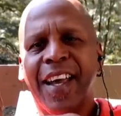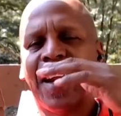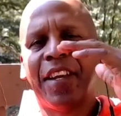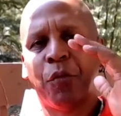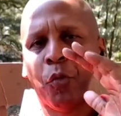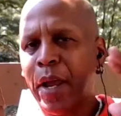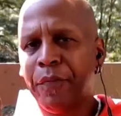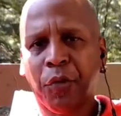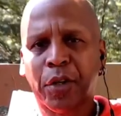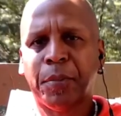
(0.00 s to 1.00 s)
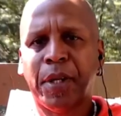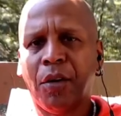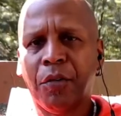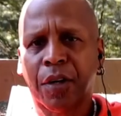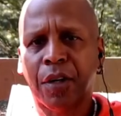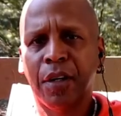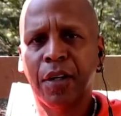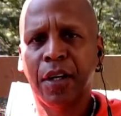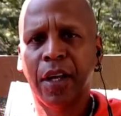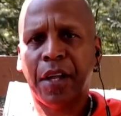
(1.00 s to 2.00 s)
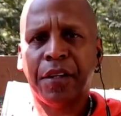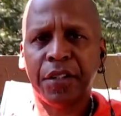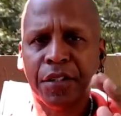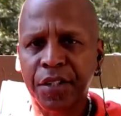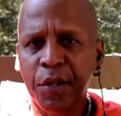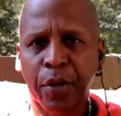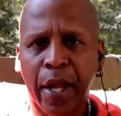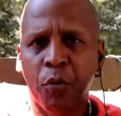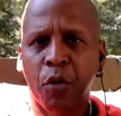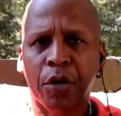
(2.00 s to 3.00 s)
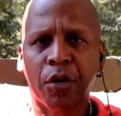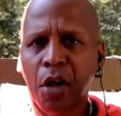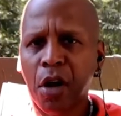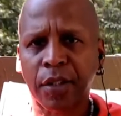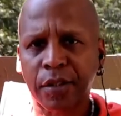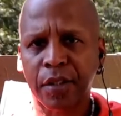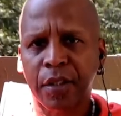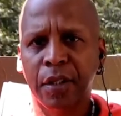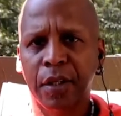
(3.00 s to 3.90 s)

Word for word: and then wait for it to be over and then see what I won or lost.